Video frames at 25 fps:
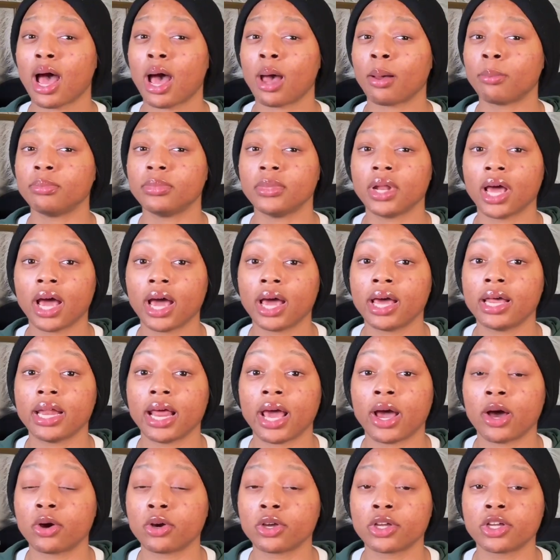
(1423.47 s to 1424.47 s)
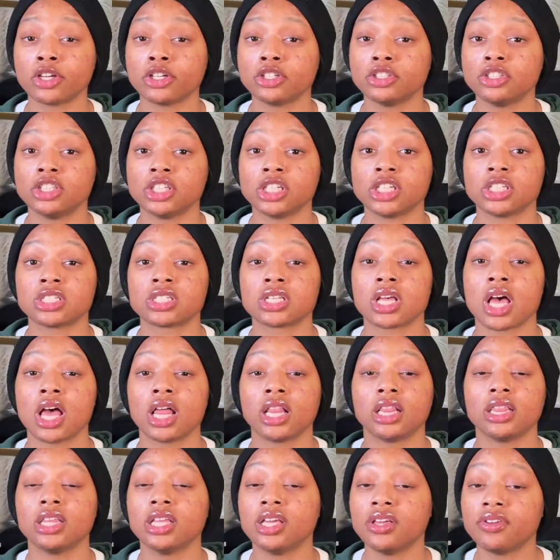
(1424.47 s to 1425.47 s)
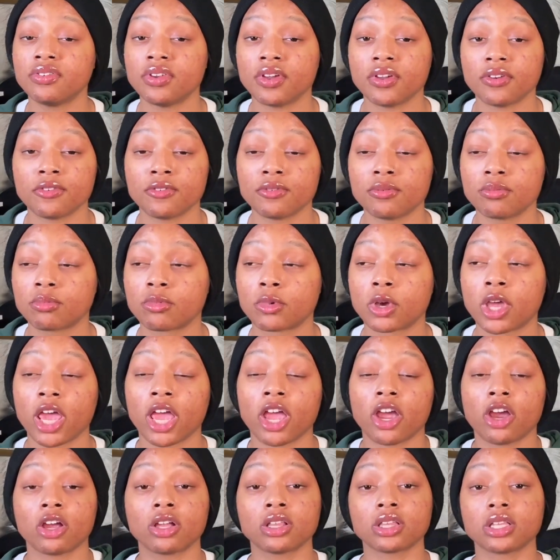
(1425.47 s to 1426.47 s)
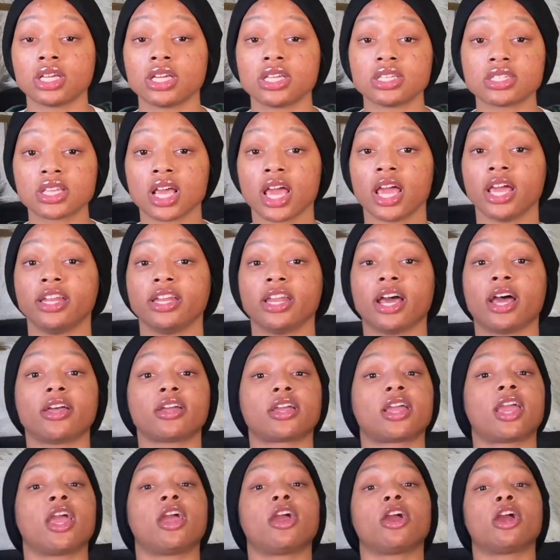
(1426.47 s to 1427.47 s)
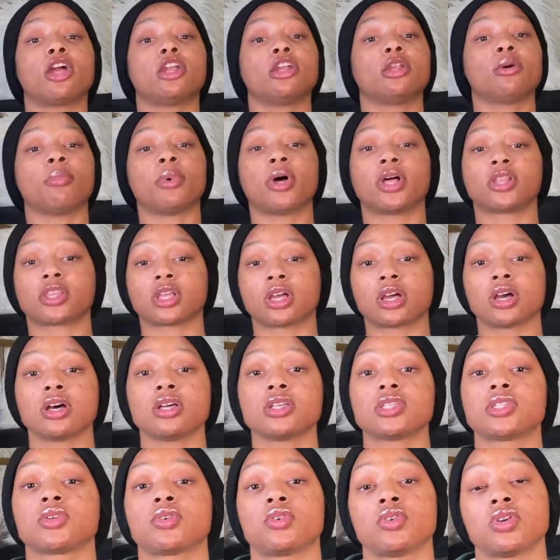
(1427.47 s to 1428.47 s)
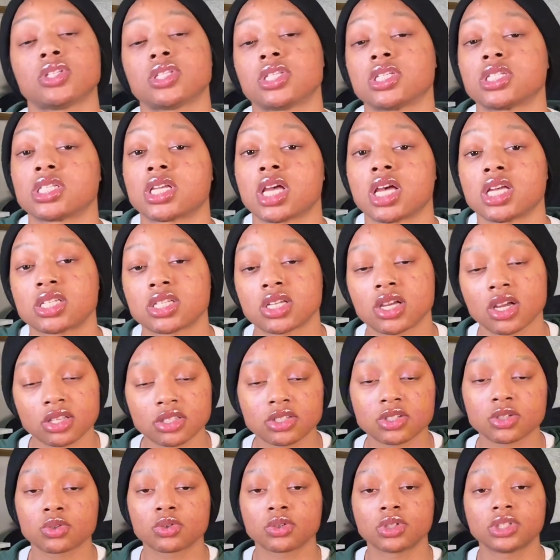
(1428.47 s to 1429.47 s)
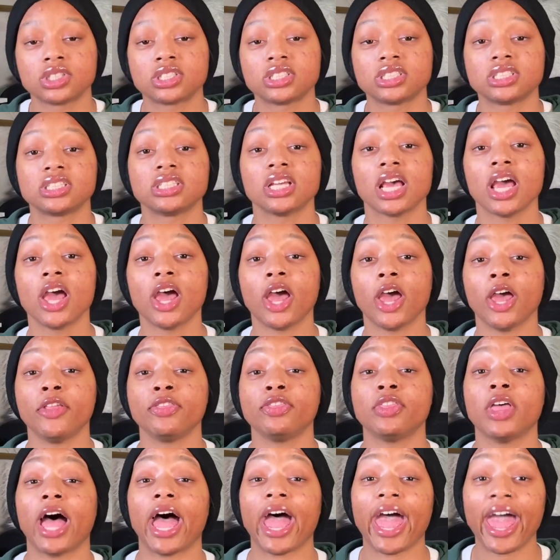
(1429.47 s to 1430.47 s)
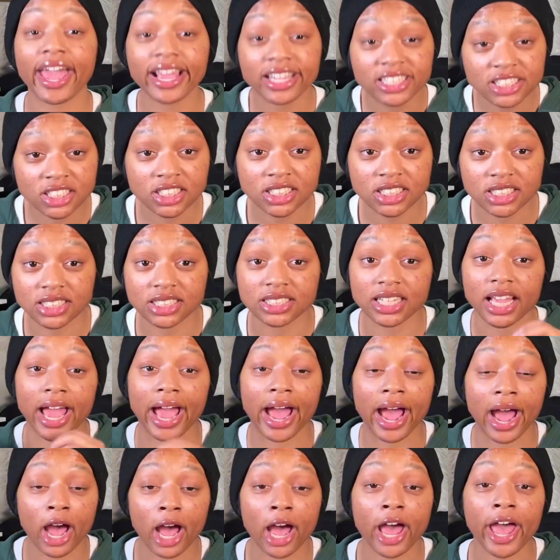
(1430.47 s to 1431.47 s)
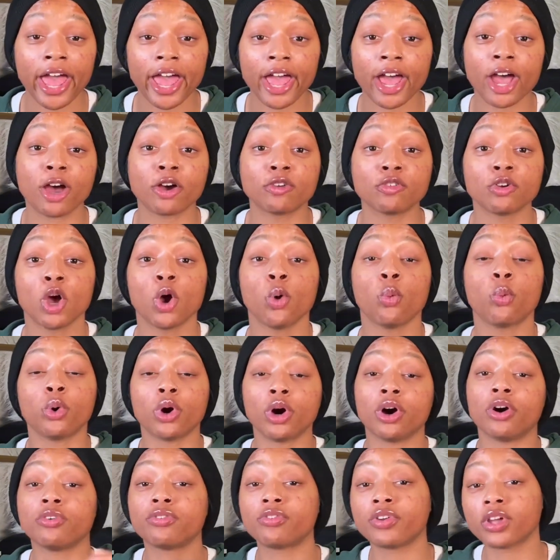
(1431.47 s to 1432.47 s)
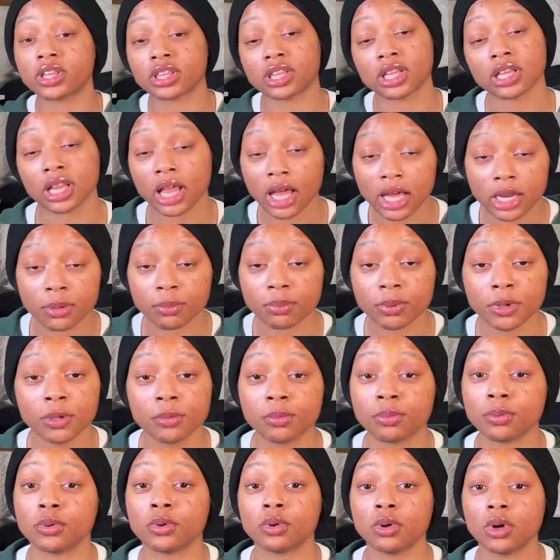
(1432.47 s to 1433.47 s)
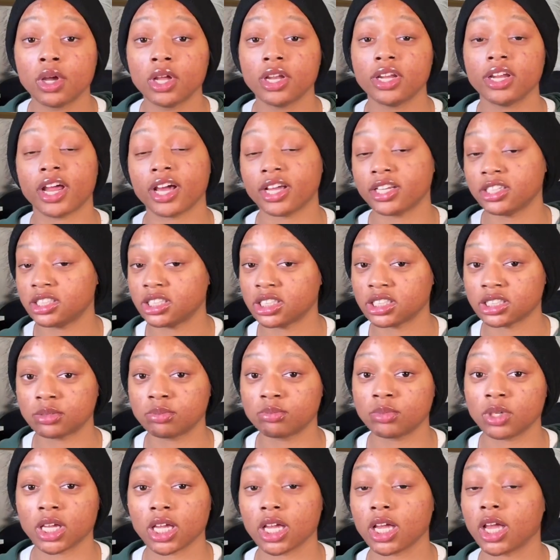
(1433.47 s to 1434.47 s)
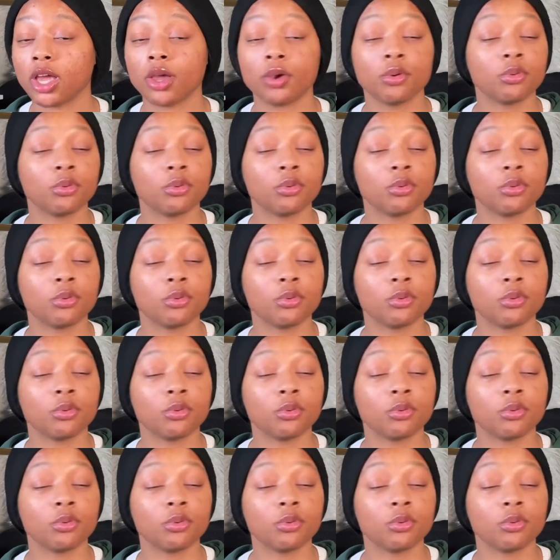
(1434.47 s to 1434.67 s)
I'm not out here just living careless, not caring about the consequences, because consequences, the actions that I have will affect a lot of people. Not just me.